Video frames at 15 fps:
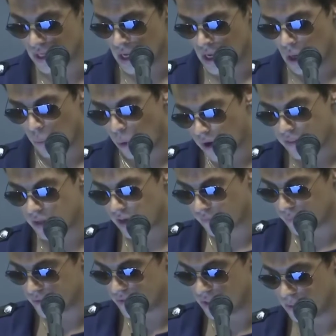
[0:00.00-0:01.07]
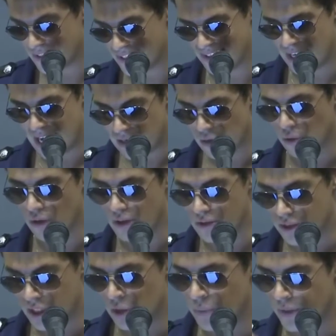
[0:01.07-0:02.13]
and why the government seems intent on
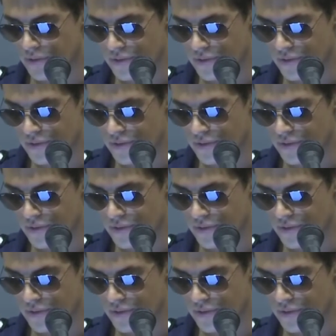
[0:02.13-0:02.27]
continuing